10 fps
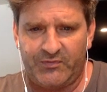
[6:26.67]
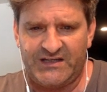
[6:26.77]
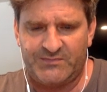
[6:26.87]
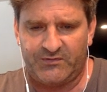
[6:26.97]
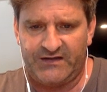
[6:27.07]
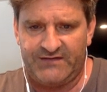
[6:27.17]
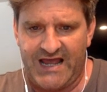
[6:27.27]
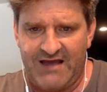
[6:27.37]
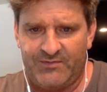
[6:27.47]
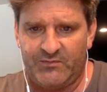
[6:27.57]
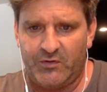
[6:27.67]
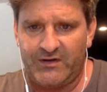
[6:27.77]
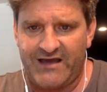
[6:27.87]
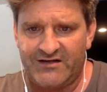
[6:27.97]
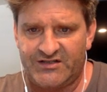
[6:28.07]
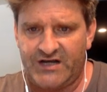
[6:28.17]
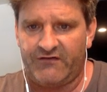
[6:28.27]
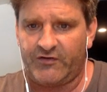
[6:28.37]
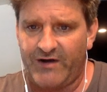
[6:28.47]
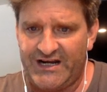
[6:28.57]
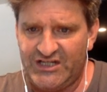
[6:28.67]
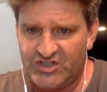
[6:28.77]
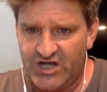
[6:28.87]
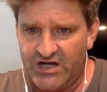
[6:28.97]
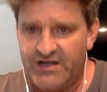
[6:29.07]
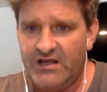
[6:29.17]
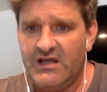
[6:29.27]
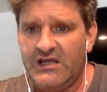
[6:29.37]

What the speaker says: police believed happened, Polk County Sheriff Grady Judd